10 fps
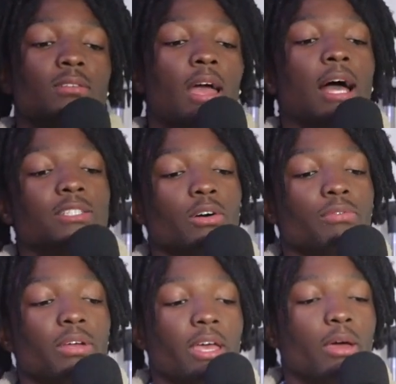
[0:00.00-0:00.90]
guys, don't
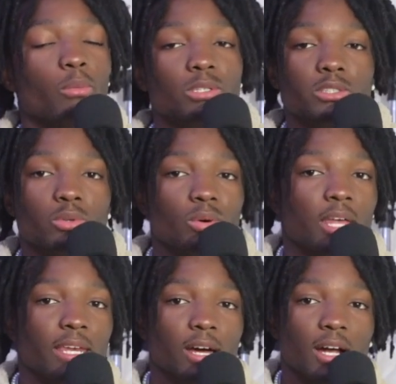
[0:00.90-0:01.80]
forget, we're still doing
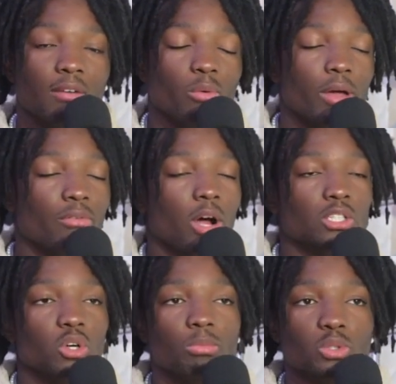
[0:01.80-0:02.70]
that dunk giveaway for
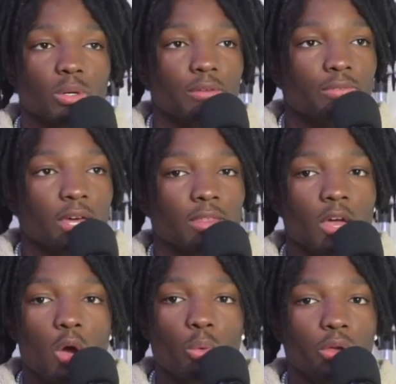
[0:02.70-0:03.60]
October 25th,
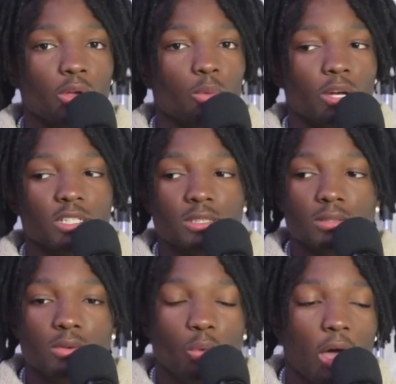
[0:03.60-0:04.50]
where you can win
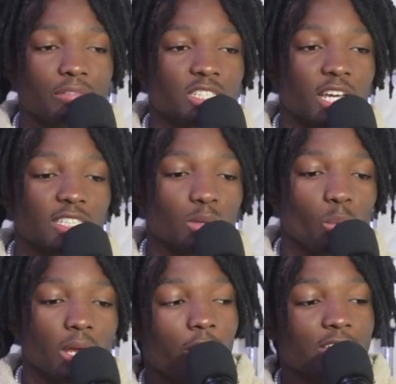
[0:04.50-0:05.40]
you have a chance to
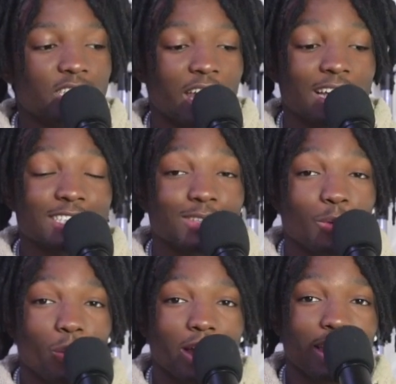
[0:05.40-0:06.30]
win
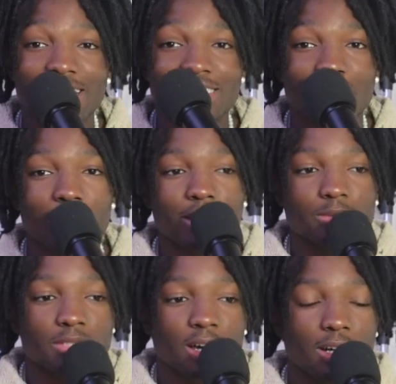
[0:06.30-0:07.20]
the
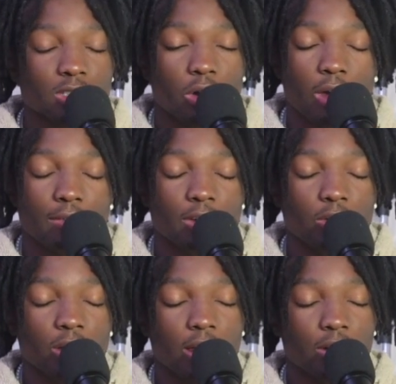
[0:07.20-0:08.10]
Syracuse dunks. All you have to
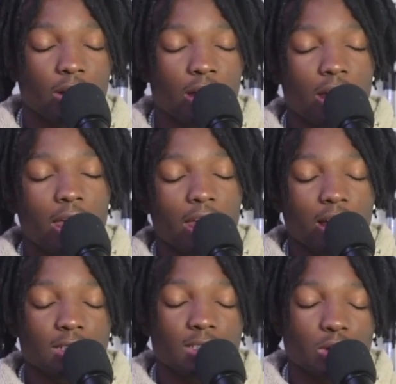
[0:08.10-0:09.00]
do to enter
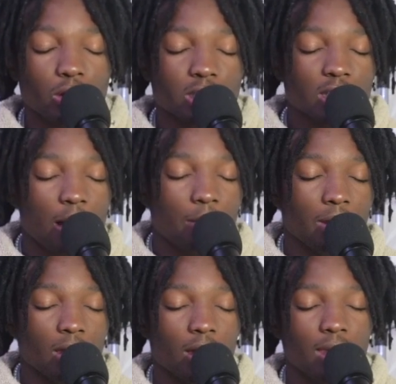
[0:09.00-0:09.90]
is screenshot
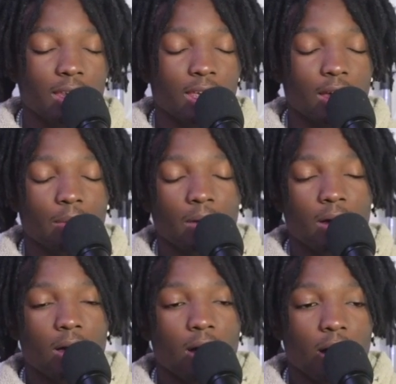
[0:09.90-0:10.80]
me a DM
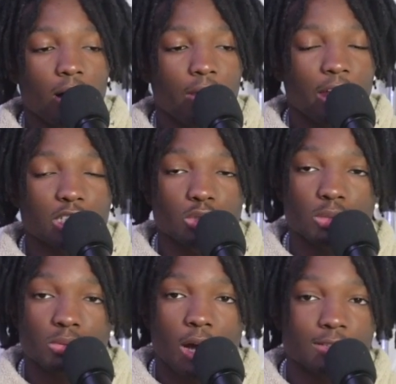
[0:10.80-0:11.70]
that you
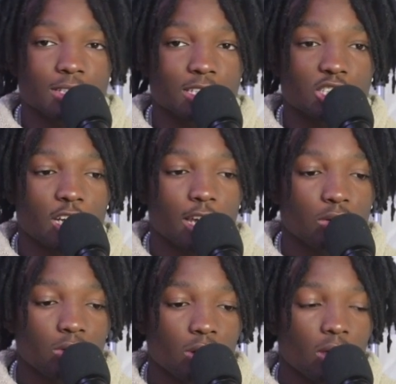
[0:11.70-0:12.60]
subscribe to this
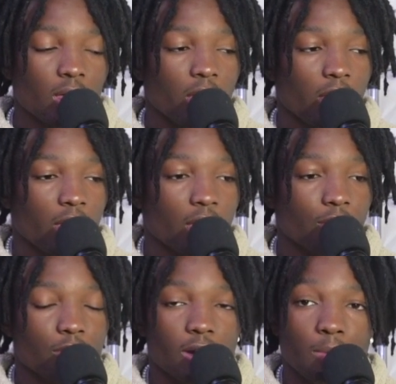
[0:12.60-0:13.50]
channel,
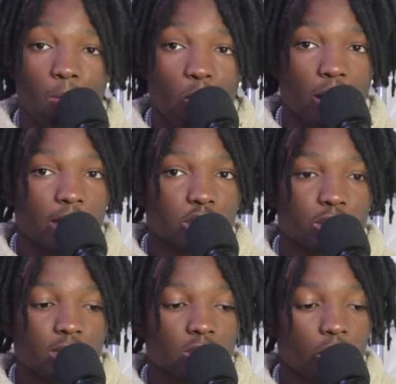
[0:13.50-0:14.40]
And for more
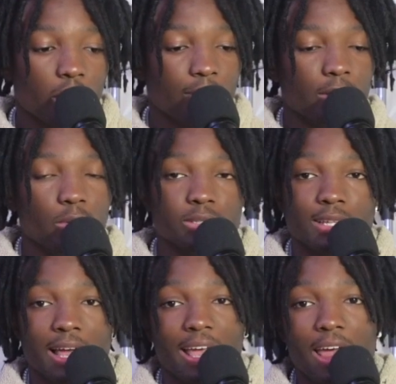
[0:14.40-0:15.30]
entries, all you have to do is
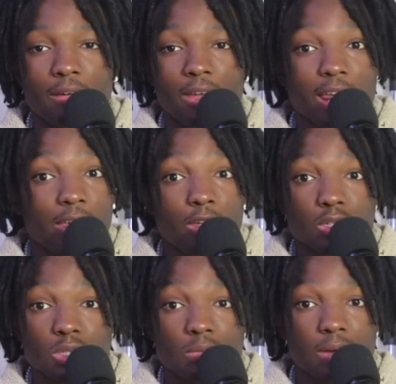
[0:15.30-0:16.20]
like any
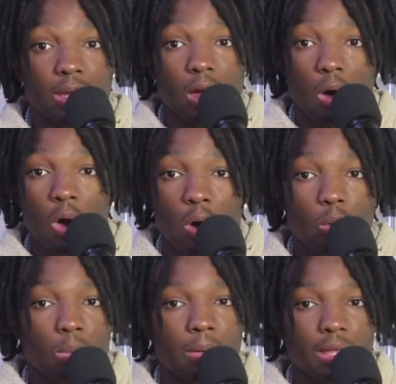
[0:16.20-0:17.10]
YouTube video
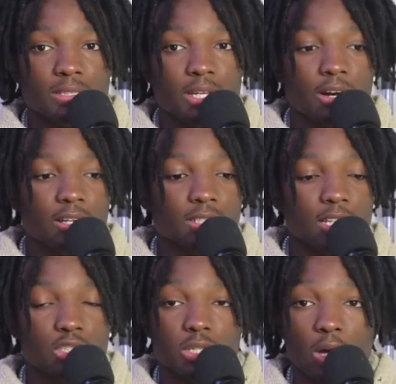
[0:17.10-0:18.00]
will be considered as an
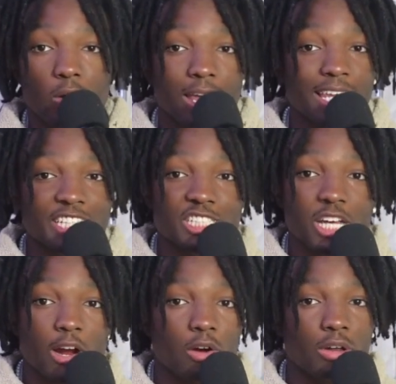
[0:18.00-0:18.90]
entry, or any
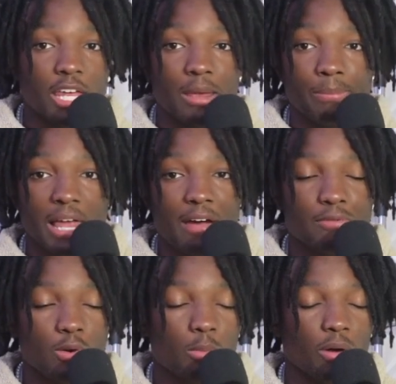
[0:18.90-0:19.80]
share on any
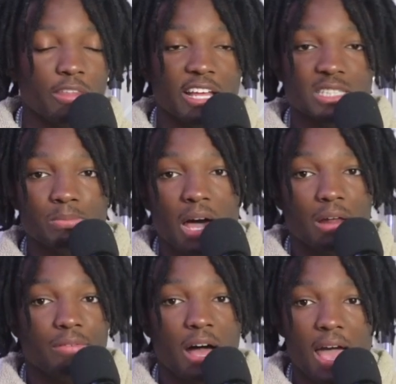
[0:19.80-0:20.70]
platform, whether that's
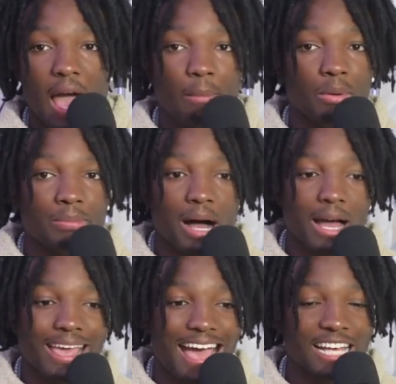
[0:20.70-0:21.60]
Spotify, Apple
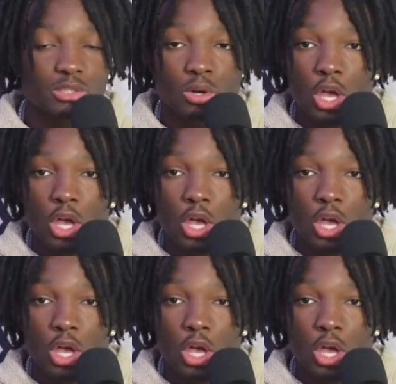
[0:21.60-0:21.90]
Podcasts,